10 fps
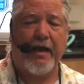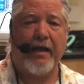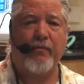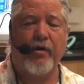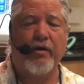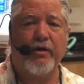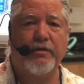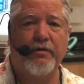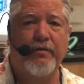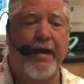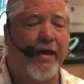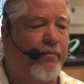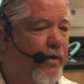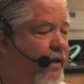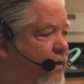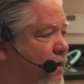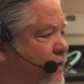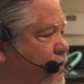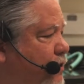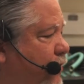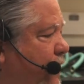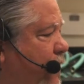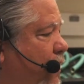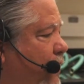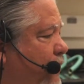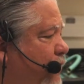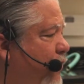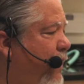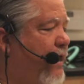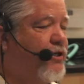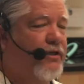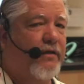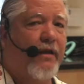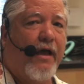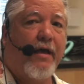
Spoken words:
And we're going to do that by concentrating on information